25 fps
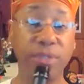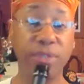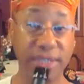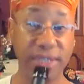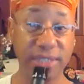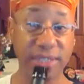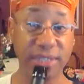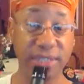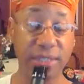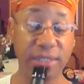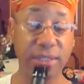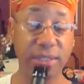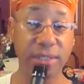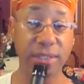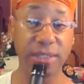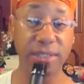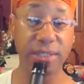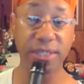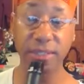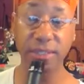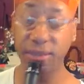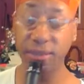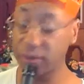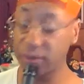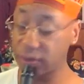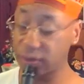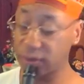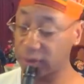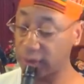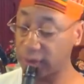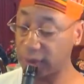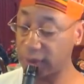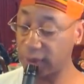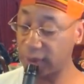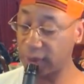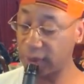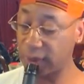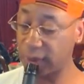of Justice Assistance,
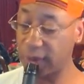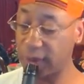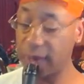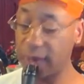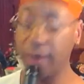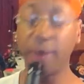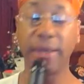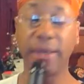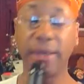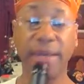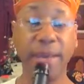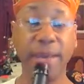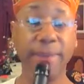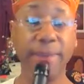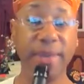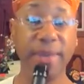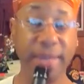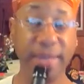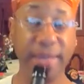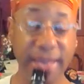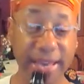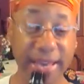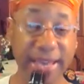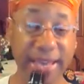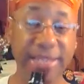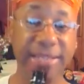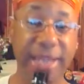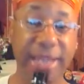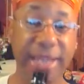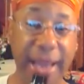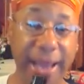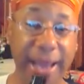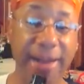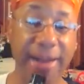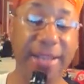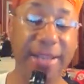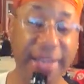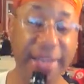keeping kids
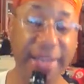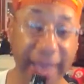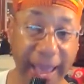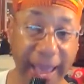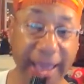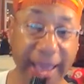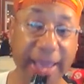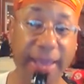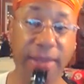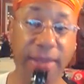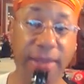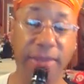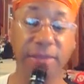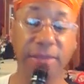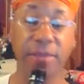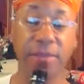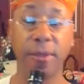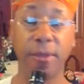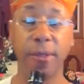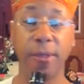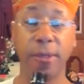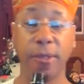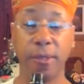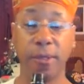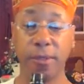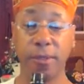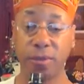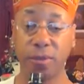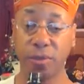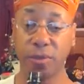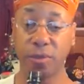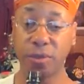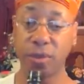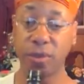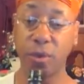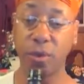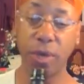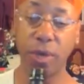out in games.
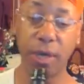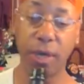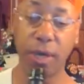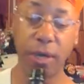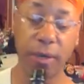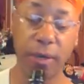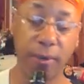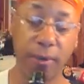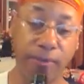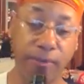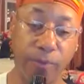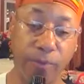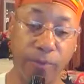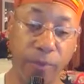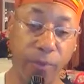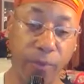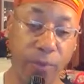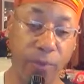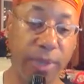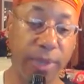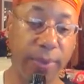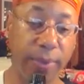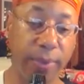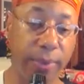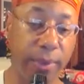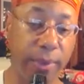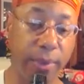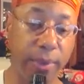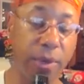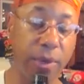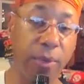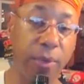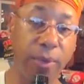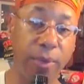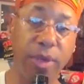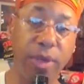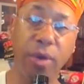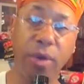So we're
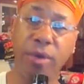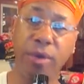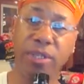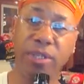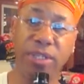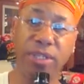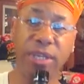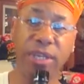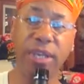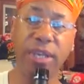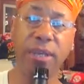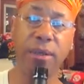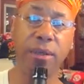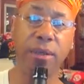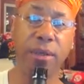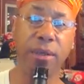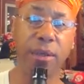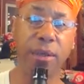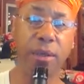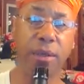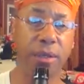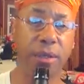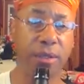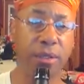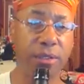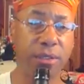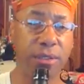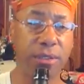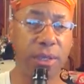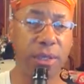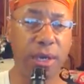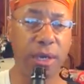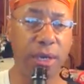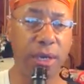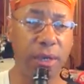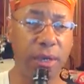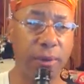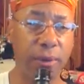gonna continue
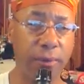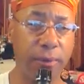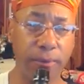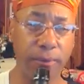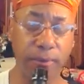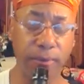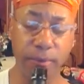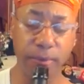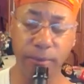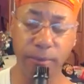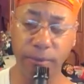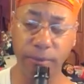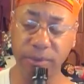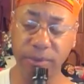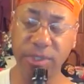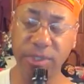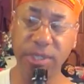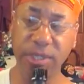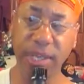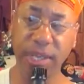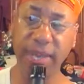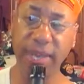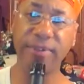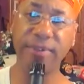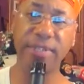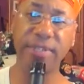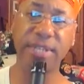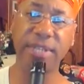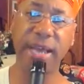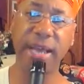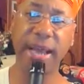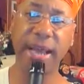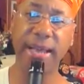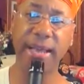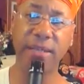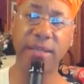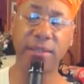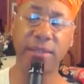to
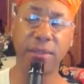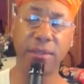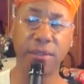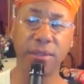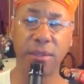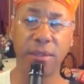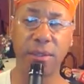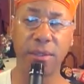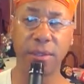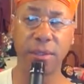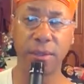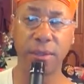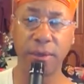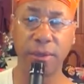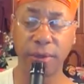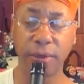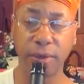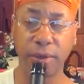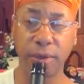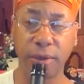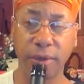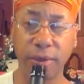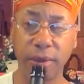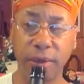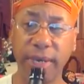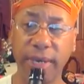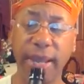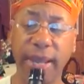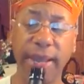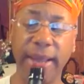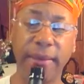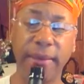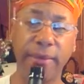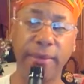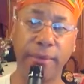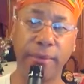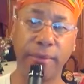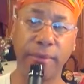emphasize
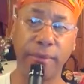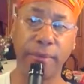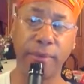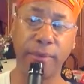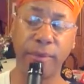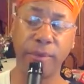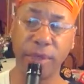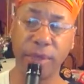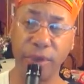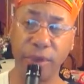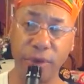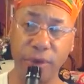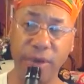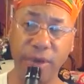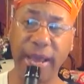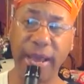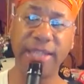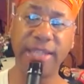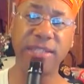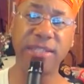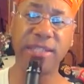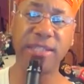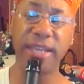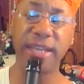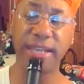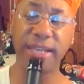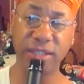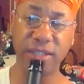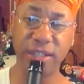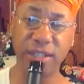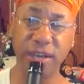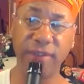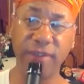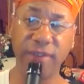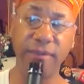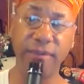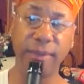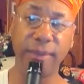that the United States
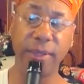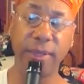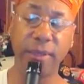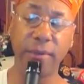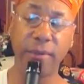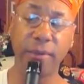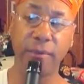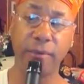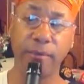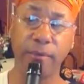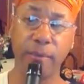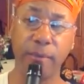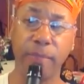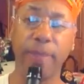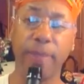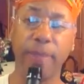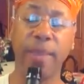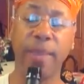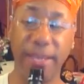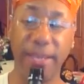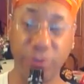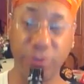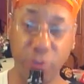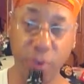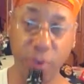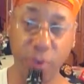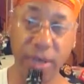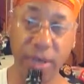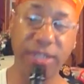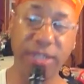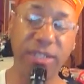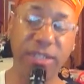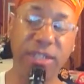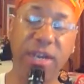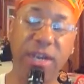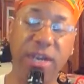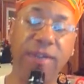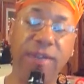government, as
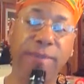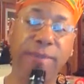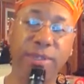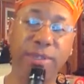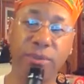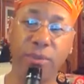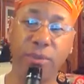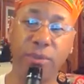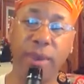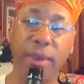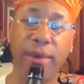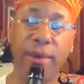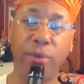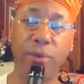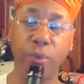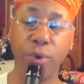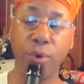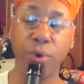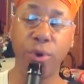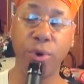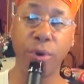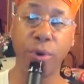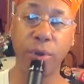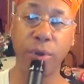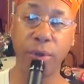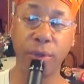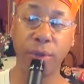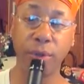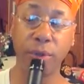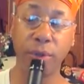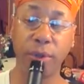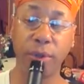well as governments around the world,